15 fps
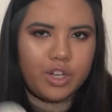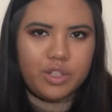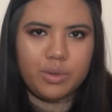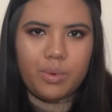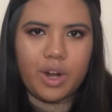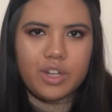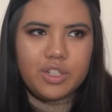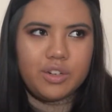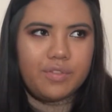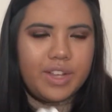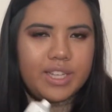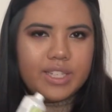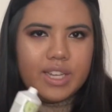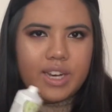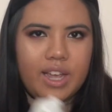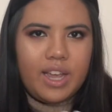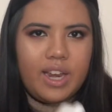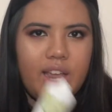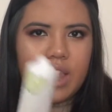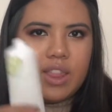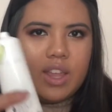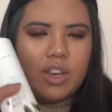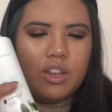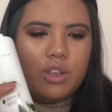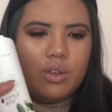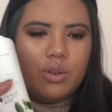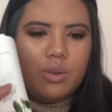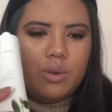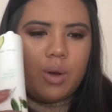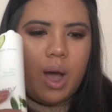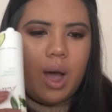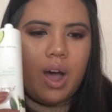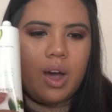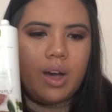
You wash your face at night, and then you